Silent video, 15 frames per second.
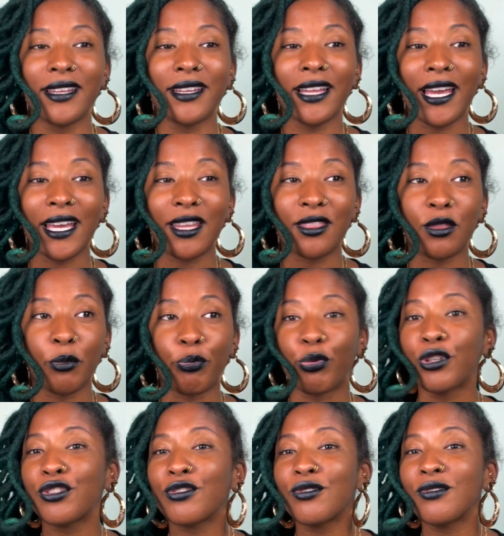Like, the
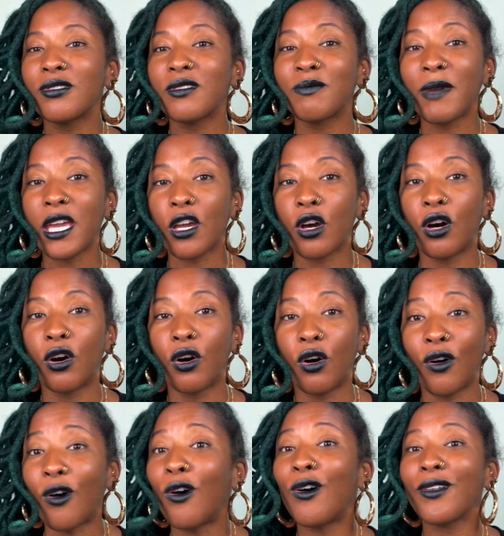bristles make
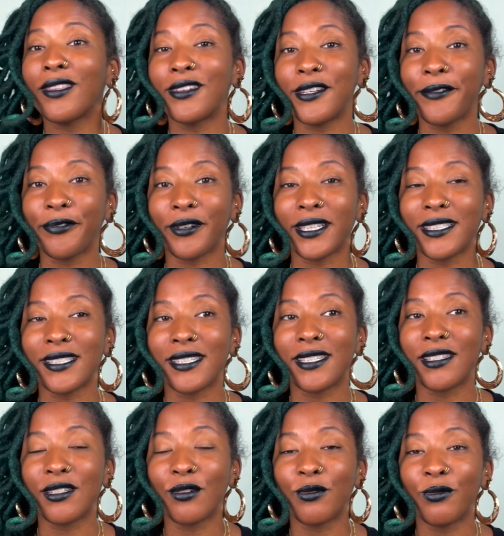all the
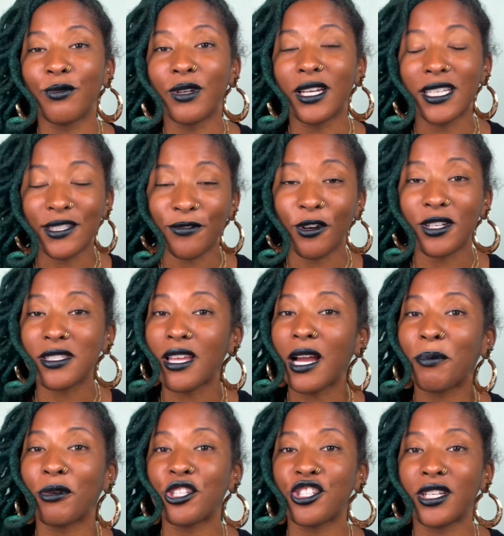difference as far as
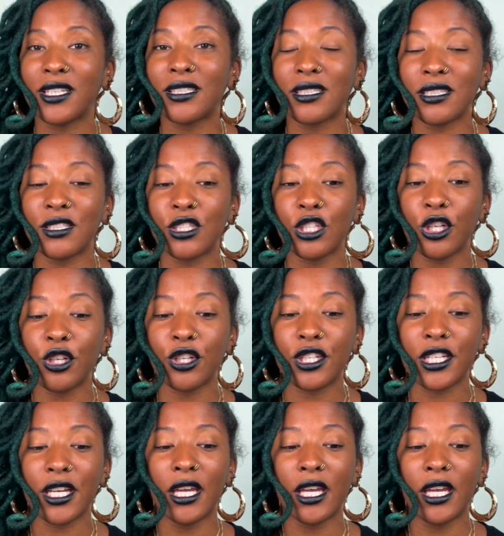loc brushing is concerned.